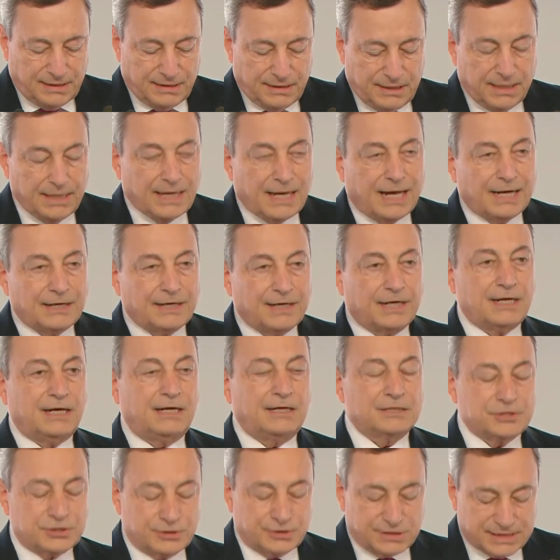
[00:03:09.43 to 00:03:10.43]
in the
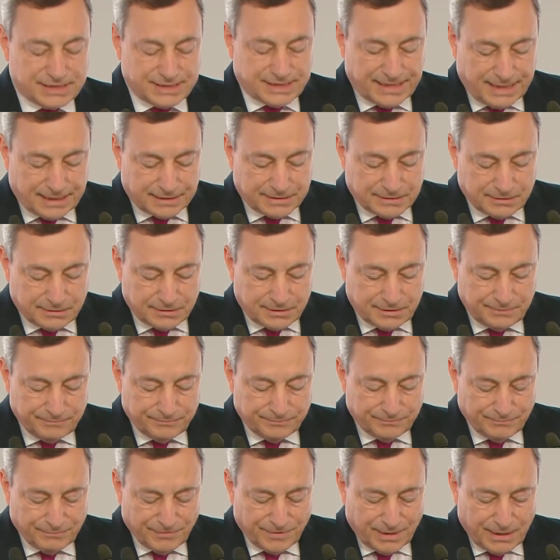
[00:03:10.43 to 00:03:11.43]
agricultural
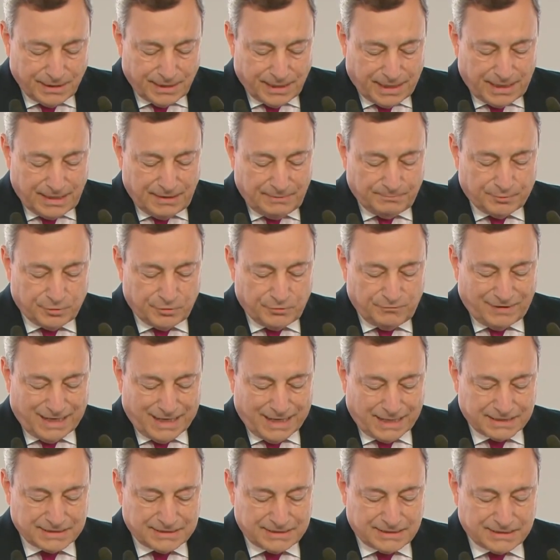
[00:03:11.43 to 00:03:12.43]
sector and
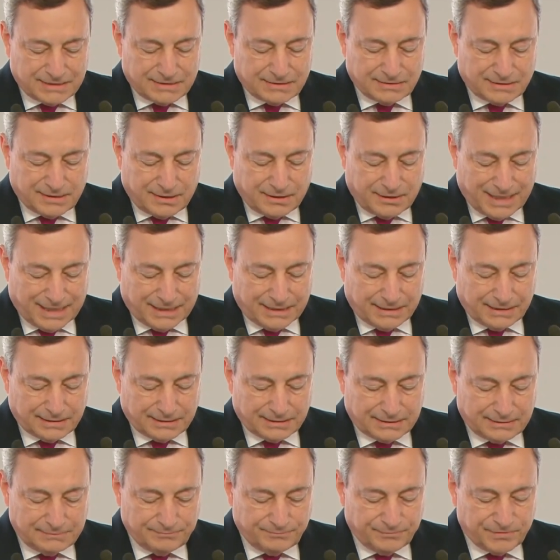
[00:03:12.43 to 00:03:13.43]
improve access to
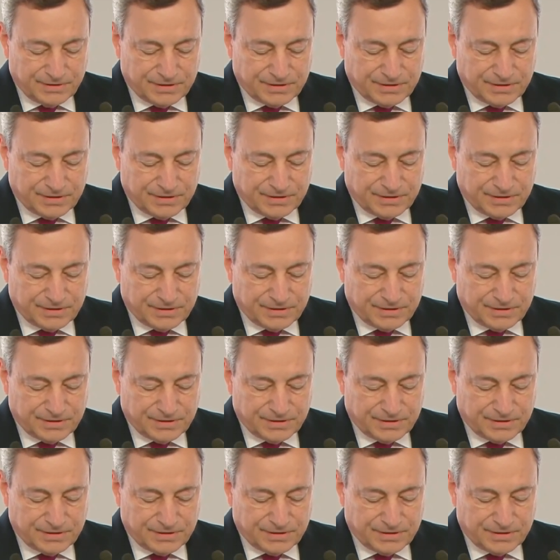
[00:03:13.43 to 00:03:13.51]
credit,